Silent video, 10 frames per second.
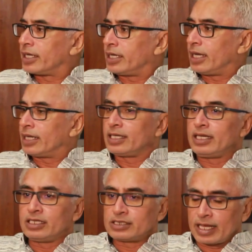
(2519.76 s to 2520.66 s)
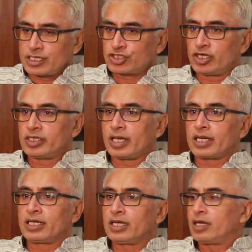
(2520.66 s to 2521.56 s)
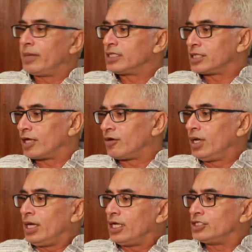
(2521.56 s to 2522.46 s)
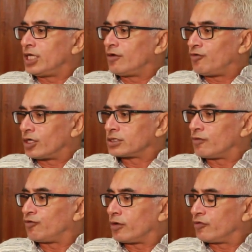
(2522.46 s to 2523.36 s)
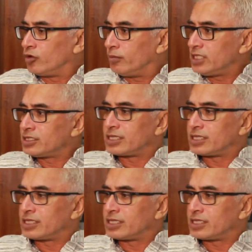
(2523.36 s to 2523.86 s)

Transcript: a satyagrahi, and he is arrested there, and he remains there in jail for some, for a few